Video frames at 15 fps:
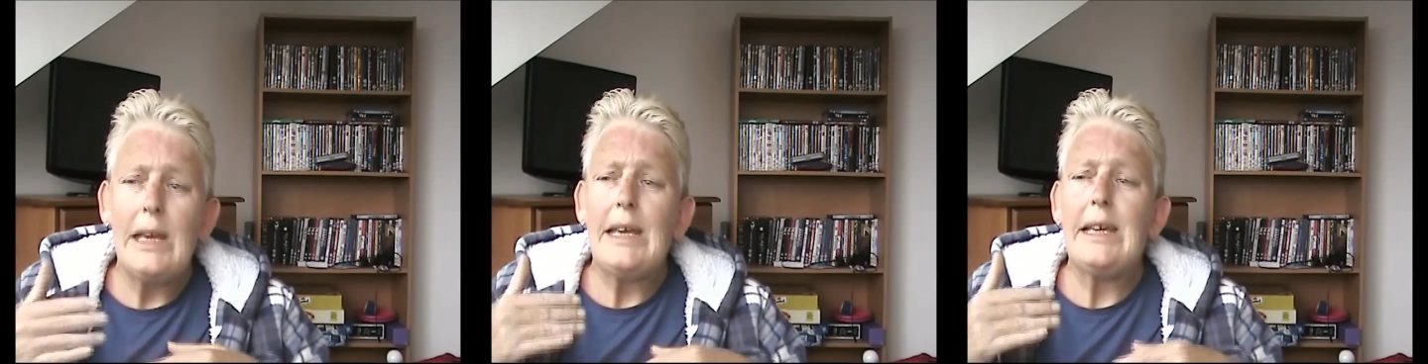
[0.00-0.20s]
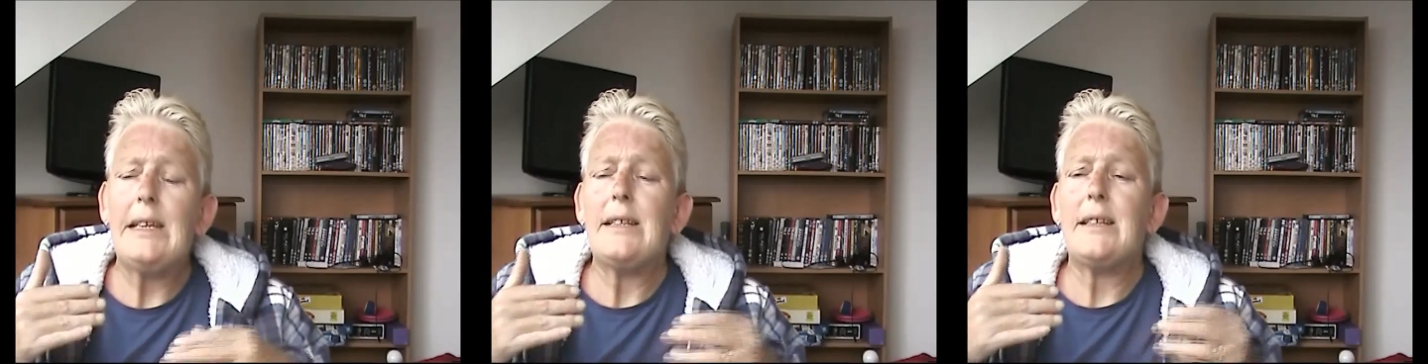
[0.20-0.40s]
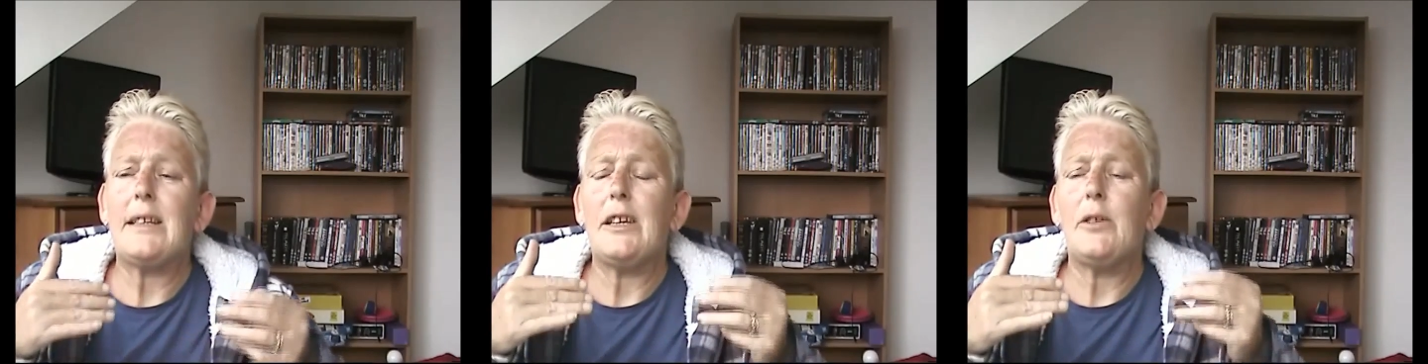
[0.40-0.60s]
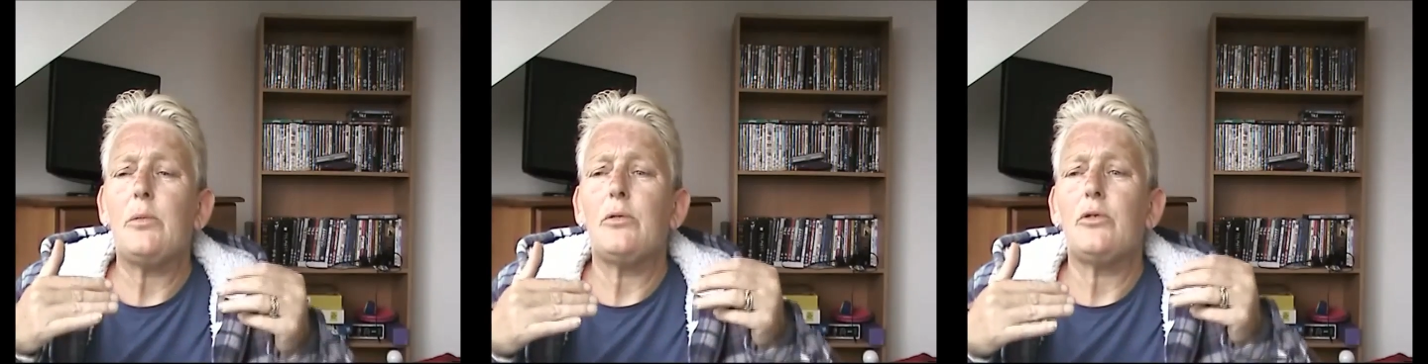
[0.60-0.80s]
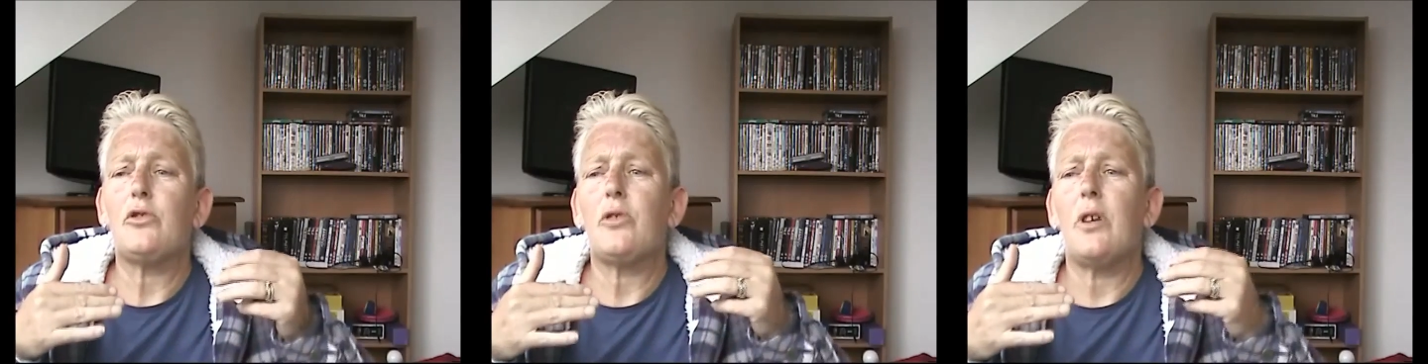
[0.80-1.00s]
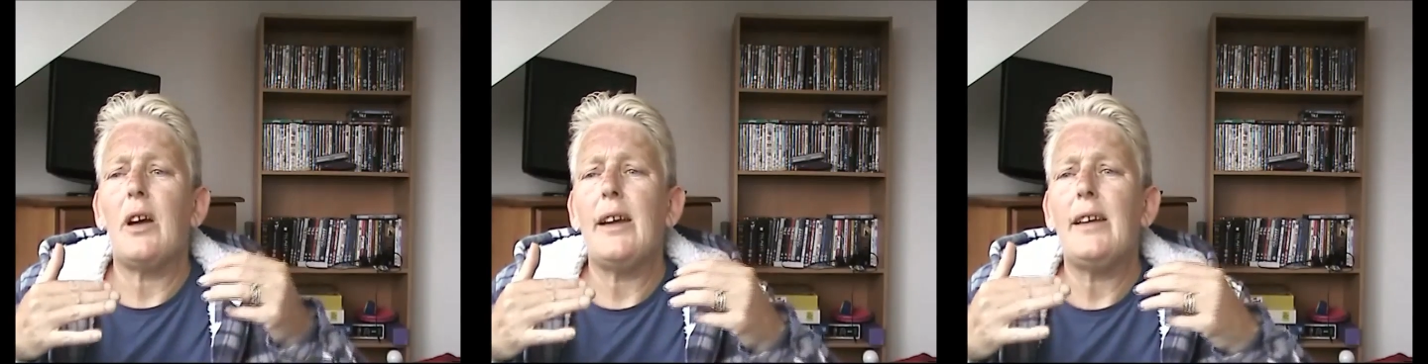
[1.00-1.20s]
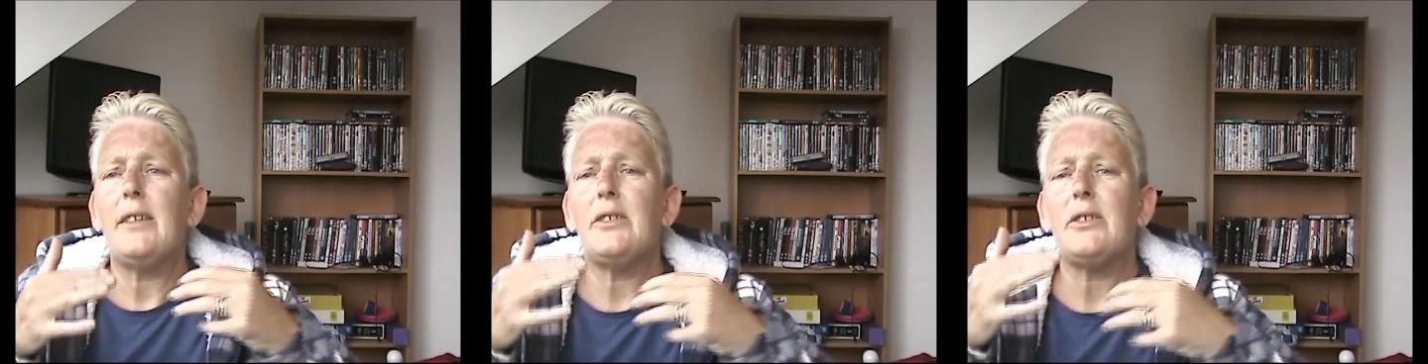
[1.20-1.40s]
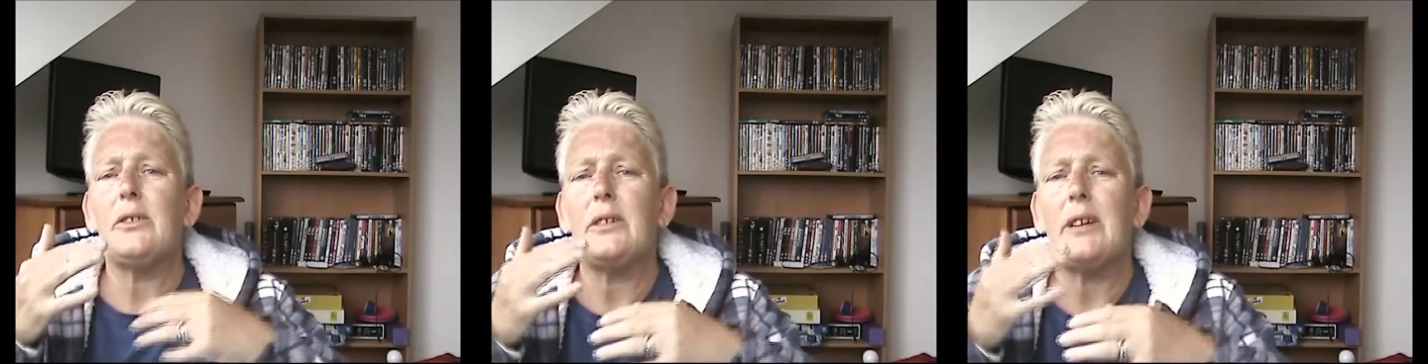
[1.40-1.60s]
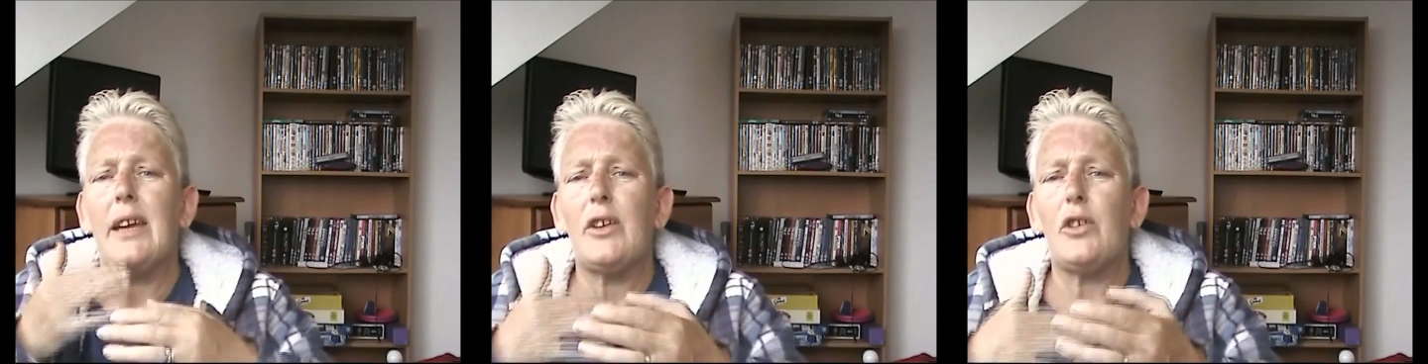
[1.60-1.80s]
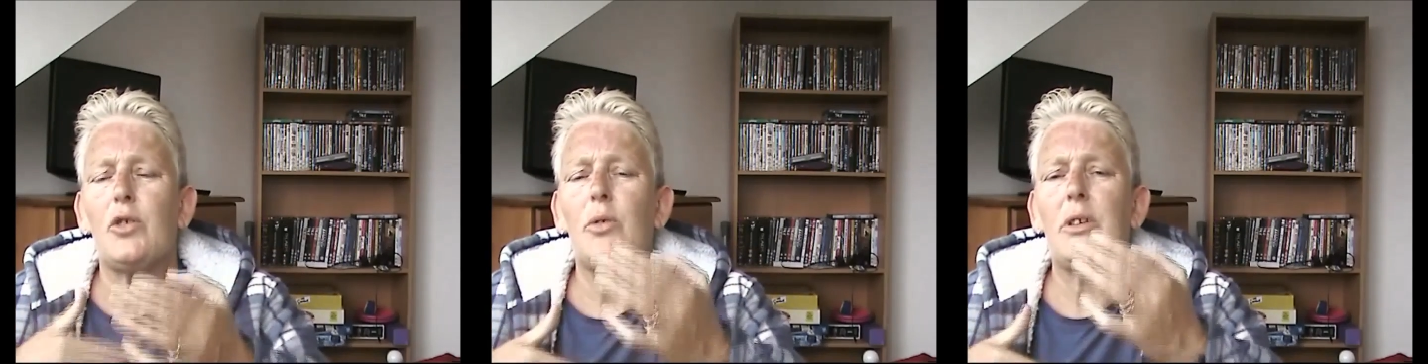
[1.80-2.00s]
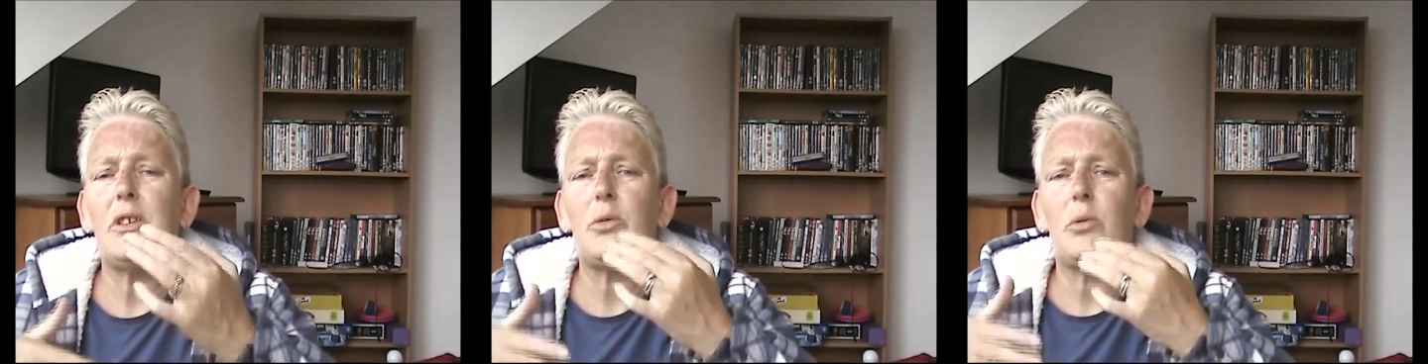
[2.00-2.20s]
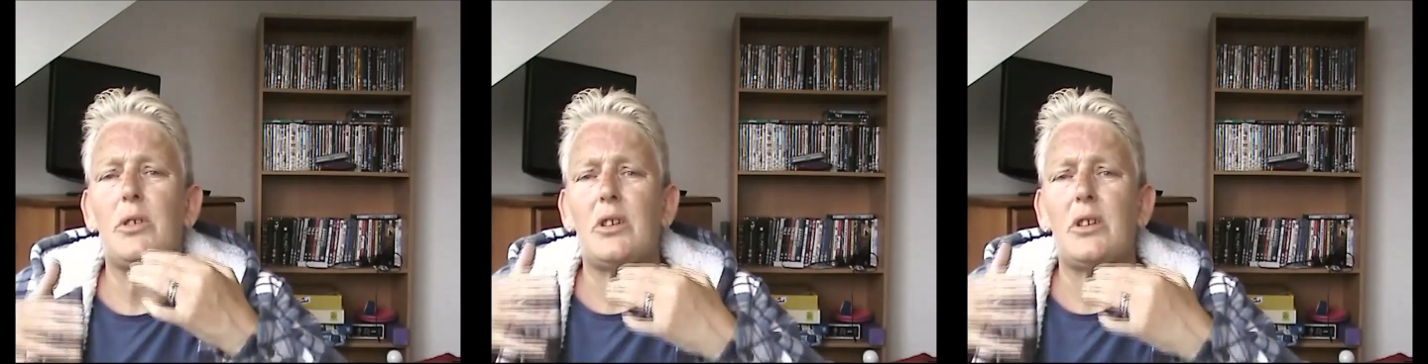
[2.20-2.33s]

is they will try to get you into